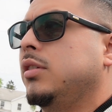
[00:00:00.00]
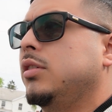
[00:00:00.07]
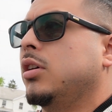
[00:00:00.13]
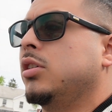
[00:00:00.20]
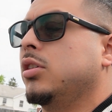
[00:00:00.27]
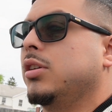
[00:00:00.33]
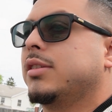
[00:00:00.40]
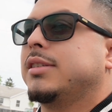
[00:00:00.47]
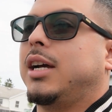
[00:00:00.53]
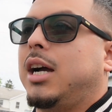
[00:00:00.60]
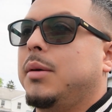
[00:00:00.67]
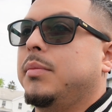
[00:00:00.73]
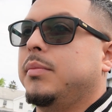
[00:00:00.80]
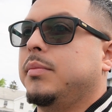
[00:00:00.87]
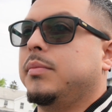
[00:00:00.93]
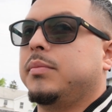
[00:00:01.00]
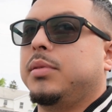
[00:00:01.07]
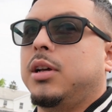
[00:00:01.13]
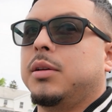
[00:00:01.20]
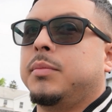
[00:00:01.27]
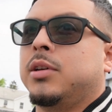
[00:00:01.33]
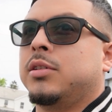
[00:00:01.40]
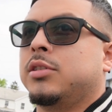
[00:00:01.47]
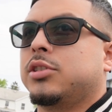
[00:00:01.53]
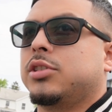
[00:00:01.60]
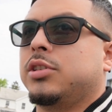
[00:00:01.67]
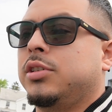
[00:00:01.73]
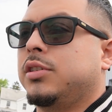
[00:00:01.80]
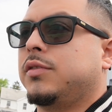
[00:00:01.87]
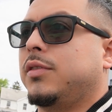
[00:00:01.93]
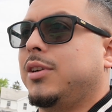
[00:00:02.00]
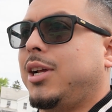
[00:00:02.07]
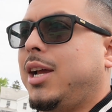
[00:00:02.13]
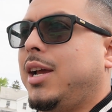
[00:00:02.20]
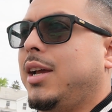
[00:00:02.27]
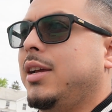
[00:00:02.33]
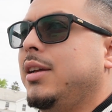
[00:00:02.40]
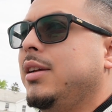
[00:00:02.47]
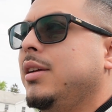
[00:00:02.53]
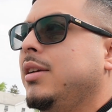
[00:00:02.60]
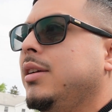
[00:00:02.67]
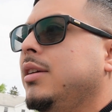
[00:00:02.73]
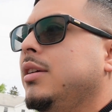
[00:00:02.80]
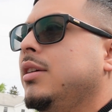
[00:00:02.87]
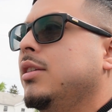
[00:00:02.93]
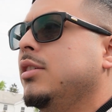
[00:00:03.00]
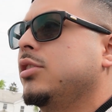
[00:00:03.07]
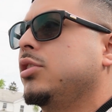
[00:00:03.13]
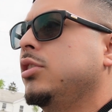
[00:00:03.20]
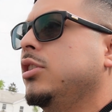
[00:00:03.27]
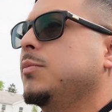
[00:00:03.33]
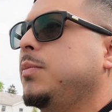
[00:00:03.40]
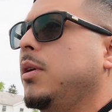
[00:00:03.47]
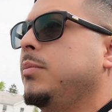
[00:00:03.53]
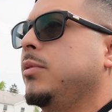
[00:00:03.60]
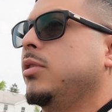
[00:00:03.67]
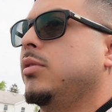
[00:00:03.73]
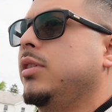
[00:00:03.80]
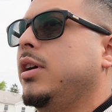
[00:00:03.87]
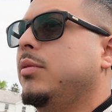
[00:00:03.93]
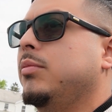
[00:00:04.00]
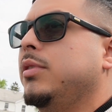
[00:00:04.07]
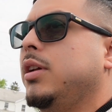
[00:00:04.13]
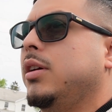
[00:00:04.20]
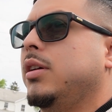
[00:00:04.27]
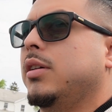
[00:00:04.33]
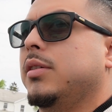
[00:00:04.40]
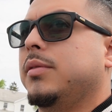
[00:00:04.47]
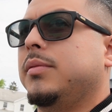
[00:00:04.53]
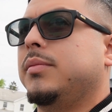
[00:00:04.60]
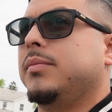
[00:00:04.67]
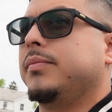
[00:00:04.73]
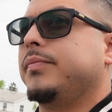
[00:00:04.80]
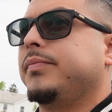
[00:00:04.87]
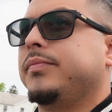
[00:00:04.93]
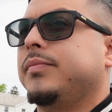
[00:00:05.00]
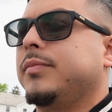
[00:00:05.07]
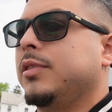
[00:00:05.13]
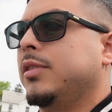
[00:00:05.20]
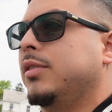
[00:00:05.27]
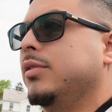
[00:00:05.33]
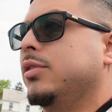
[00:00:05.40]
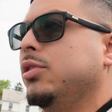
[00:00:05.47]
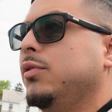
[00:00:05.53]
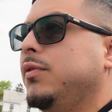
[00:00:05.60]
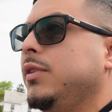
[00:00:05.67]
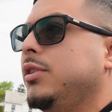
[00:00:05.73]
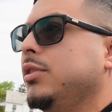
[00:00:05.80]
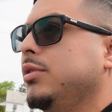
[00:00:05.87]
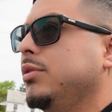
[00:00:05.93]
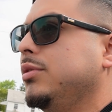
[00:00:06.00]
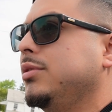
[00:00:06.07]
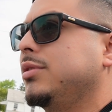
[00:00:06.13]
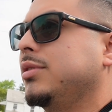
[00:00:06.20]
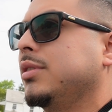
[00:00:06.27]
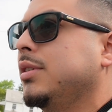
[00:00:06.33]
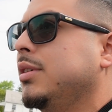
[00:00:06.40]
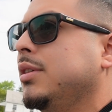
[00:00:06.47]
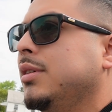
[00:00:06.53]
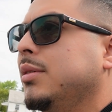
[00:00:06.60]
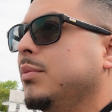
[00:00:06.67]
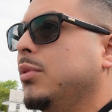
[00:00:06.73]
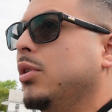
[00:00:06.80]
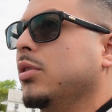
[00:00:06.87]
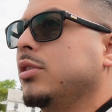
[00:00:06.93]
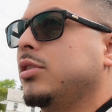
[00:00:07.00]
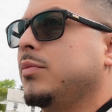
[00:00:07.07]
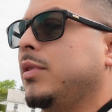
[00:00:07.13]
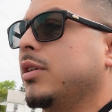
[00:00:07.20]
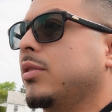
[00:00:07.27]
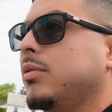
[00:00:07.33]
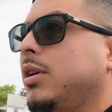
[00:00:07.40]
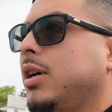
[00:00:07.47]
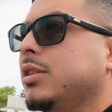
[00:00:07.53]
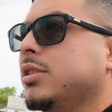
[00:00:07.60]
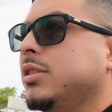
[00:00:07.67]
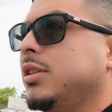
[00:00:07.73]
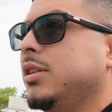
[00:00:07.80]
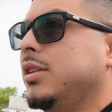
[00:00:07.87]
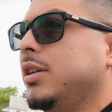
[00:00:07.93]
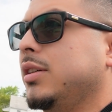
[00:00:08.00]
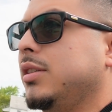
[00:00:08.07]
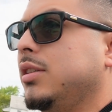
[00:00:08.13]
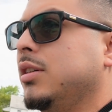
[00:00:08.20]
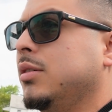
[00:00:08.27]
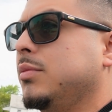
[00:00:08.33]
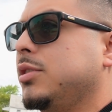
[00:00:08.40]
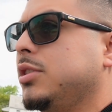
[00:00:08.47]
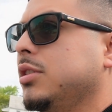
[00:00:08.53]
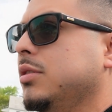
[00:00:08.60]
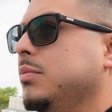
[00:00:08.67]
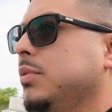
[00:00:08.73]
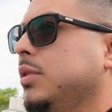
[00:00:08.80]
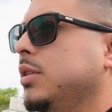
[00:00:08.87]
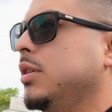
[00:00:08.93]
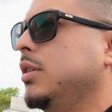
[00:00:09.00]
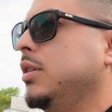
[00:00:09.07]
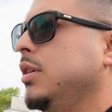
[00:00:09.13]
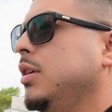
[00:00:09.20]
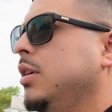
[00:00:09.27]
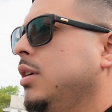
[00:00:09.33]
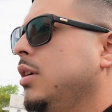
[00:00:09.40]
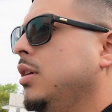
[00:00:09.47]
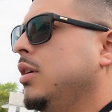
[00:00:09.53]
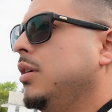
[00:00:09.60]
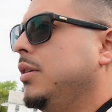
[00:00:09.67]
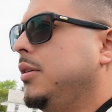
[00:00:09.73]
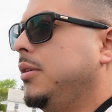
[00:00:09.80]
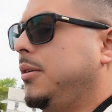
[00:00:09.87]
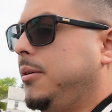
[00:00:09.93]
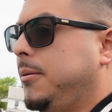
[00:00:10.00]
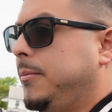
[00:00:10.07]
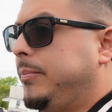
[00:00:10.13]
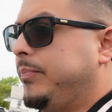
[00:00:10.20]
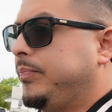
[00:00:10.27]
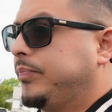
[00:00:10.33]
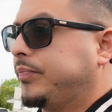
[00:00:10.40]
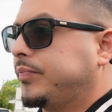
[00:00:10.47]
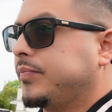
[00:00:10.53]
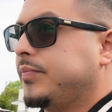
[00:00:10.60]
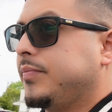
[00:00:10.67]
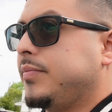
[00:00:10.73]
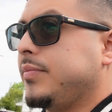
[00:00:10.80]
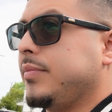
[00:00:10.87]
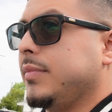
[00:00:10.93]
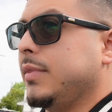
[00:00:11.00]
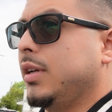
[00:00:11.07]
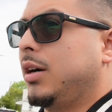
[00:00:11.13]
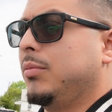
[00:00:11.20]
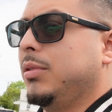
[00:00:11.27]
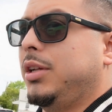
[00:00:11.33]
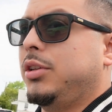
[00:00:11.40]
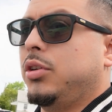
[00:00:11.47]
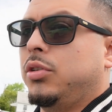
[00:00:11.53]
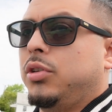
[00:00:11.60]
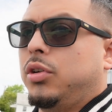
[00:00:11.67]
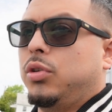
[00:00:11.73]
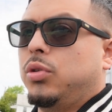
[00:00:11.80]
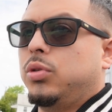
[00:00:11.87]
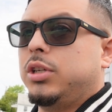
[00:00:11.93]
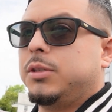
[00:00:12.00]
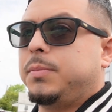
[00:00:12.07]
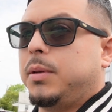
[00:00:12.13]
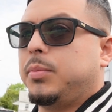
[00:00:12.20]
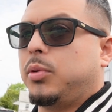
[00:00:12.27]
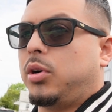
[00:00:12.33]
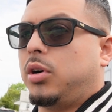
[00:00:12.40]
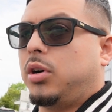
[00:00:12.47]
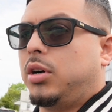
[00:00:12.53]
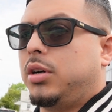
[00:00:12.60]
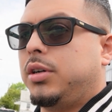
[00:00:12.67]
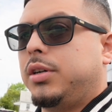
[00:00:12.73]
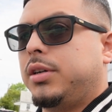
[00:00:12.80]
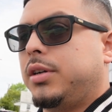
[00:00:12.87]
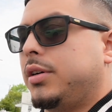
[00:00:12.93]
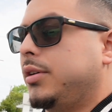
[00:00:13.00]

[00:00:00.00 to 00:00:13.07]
y'all know the top plug me on insurance for that. Insurance plug me on that when the, you know, goofy dudes broke into my garage and did that dumb shit. But I really don't know who these people are.